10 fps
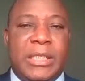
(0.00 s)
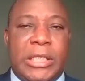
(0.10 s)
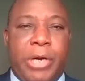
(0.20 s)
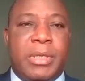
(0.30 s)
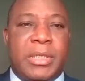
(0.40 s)

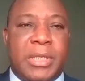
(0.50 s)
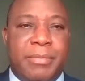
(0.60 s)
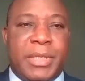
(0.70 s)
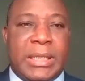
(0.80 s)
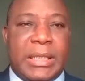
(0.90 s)
Insurance
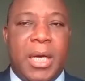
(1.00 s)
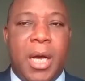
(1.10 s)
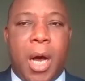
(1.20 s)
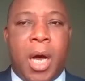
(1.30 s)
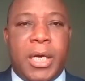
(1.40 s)
Limited.
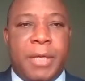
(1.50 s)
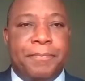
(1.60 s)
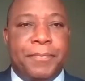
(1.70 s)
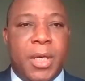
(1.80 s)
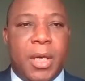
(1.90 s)
Ali,
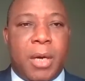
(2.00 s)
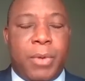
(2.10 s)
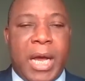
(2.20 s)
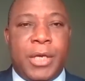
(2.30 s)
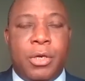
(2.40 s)

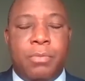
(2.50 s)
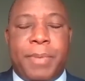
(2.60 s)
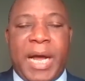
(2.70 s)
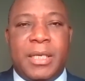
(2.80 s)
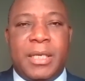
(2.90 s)
where are you
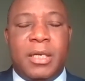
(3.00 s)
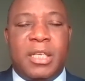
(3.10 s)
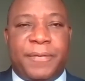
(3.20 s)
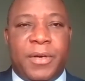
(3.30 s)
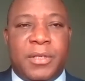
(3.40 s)
biting the
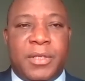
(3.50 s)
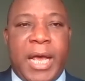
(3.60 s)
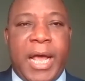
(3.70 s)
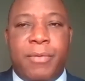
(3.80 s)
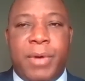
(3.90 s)
first, the
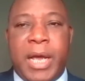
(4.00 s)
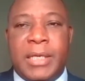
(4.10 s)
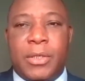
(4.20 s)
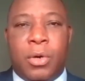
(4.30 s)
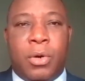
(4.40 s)

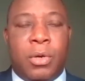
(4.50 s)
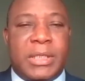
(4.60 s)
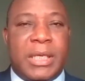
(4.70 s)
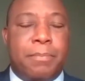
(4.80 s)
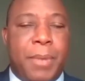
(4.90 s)
Airways or
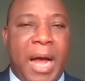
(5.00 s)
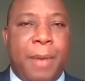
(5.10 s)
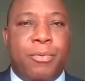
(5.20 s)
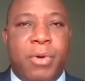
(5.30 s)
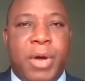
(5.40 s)

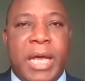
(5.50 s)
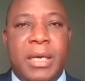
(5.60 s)
Zimbabwe